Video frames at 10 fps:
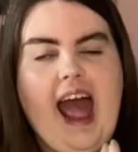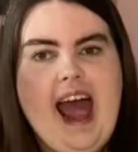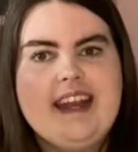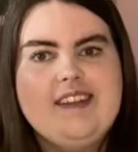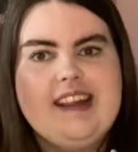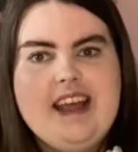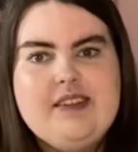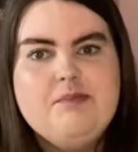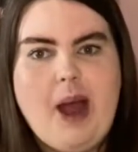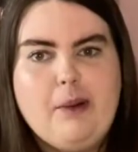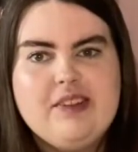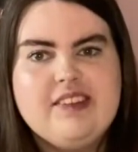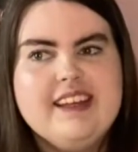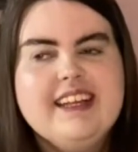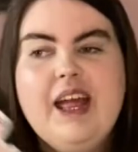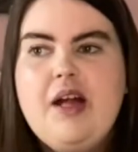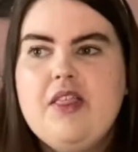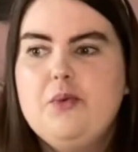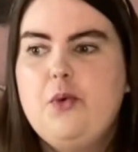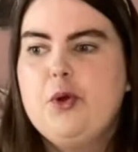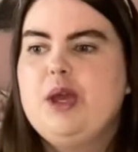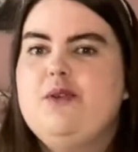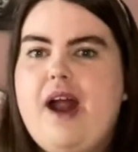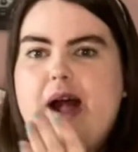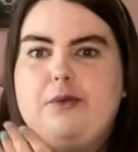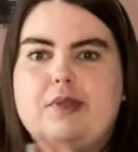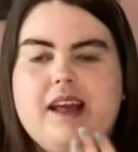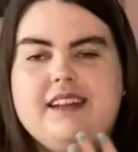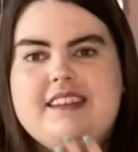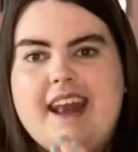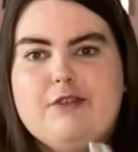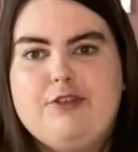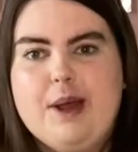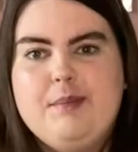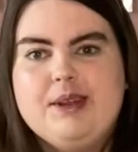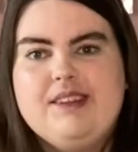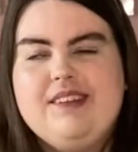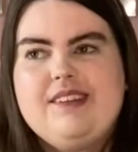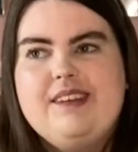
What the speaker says: And it's less embarrassing than walking around with like Den of Vipers